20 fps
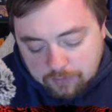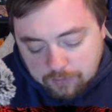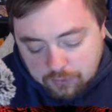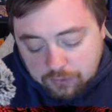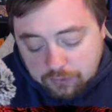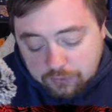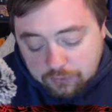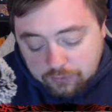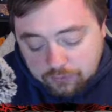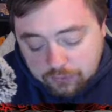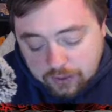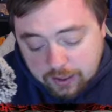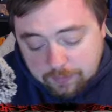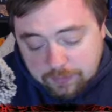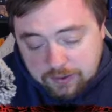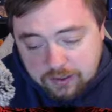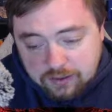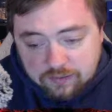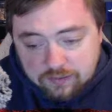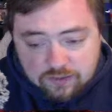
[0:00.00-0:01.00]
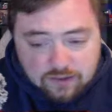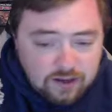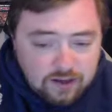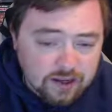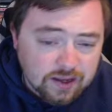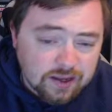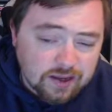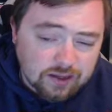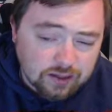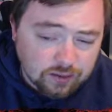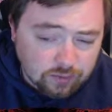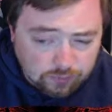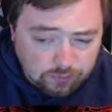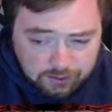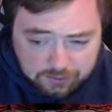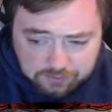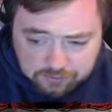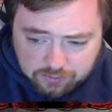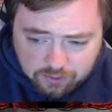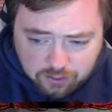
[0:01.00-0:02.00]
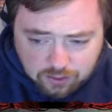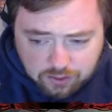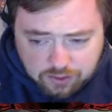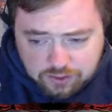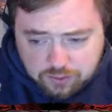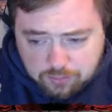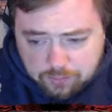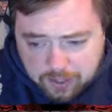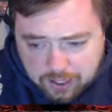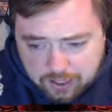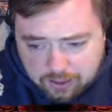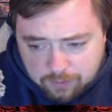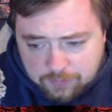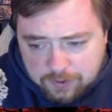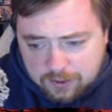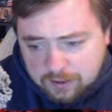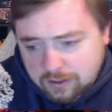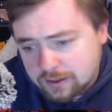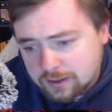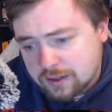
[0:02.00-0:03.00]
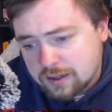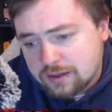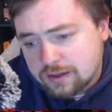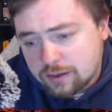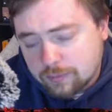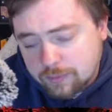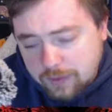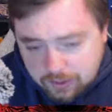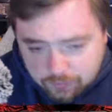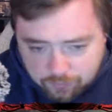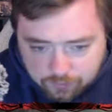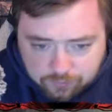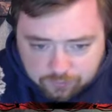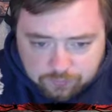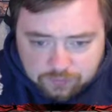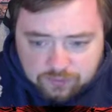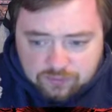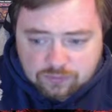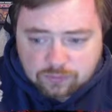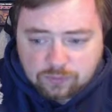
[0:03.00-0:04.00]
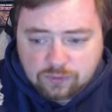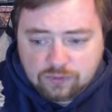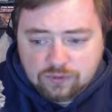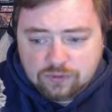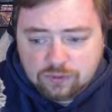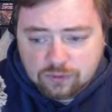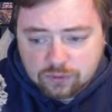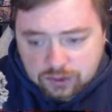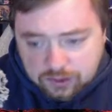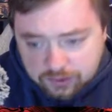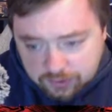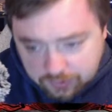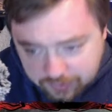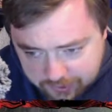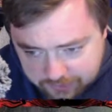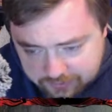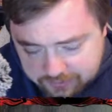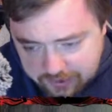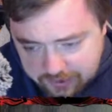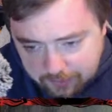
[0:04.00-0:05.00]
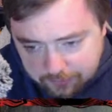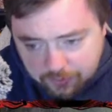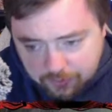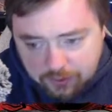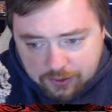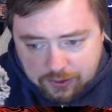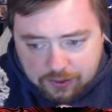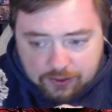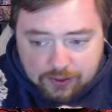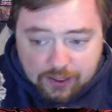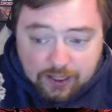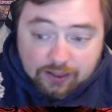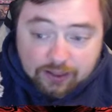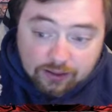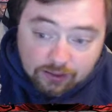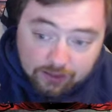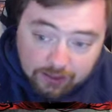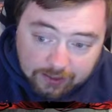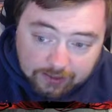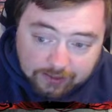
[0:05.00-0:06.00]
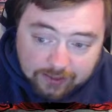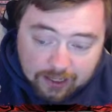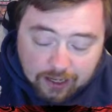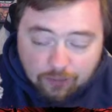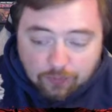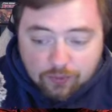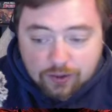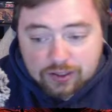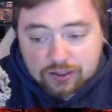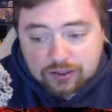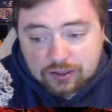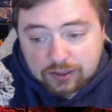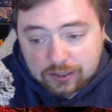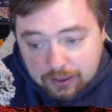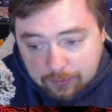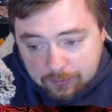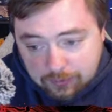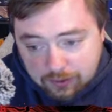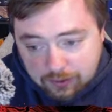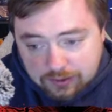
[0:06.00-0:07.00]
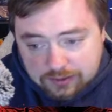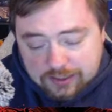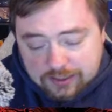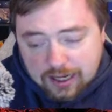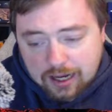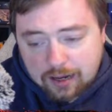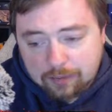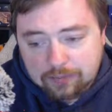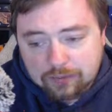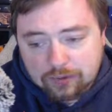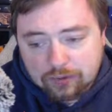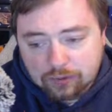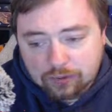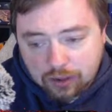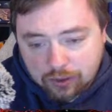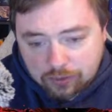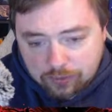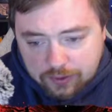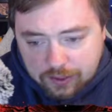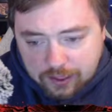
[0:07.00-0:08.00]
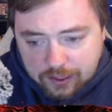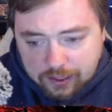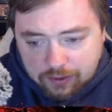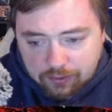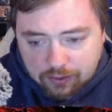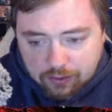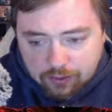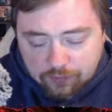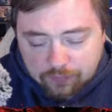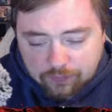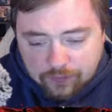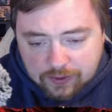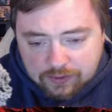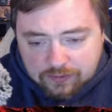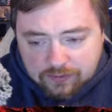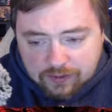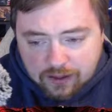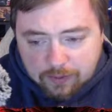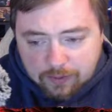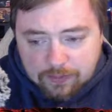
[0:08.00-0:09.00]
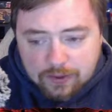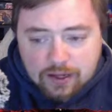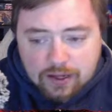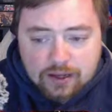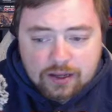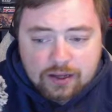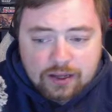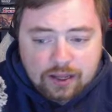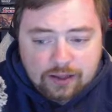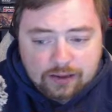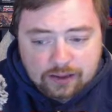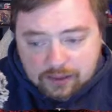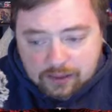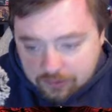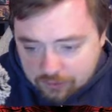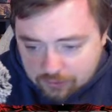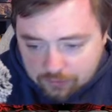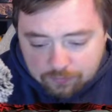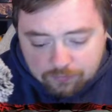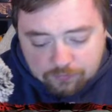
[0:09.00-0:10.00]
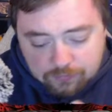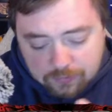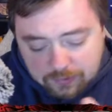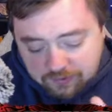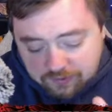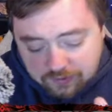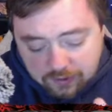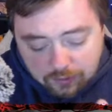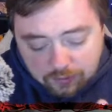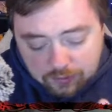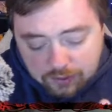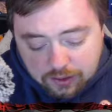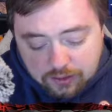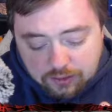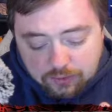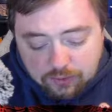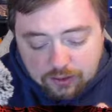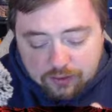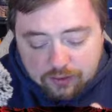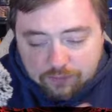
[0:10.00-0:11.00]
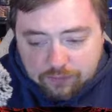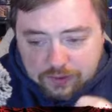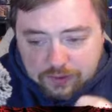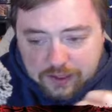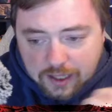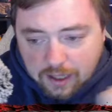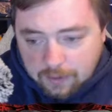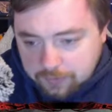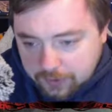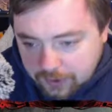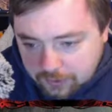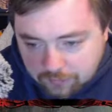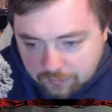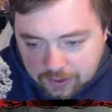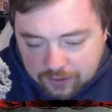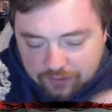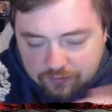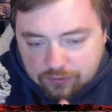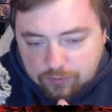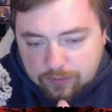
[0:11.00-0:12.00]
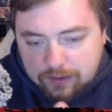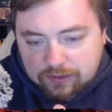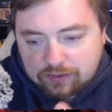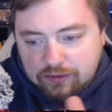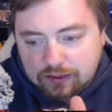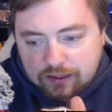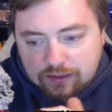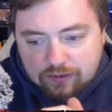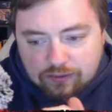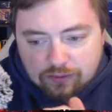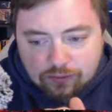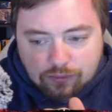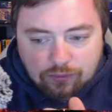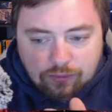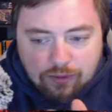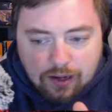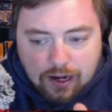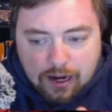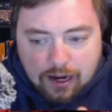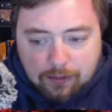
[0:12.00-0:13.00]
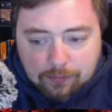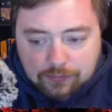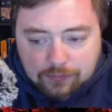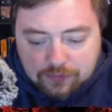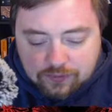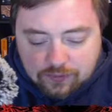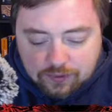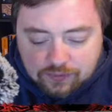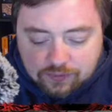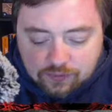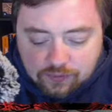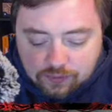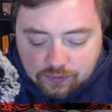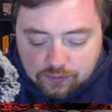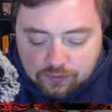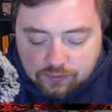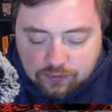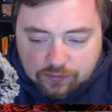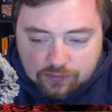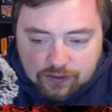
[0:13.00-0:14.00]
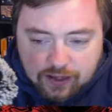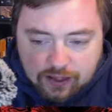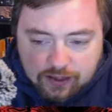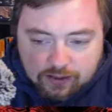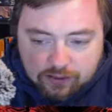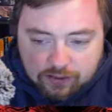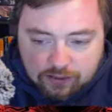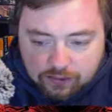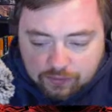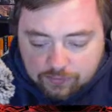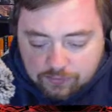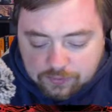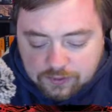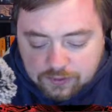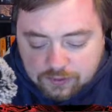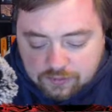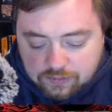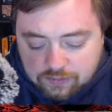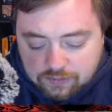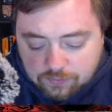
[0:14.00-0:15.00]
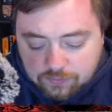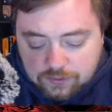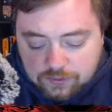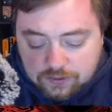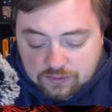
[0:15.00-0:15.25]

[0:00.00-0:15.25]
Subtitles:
or use your headpiece, you don't like the card, you bottom it, you pay 1 resource, you look at the next top card of your deck, you like that one, you keep it on top, you load an arrow face up, and then you Azalea and you get a free dominate, right? So you basically get 2 ops a turn technically with this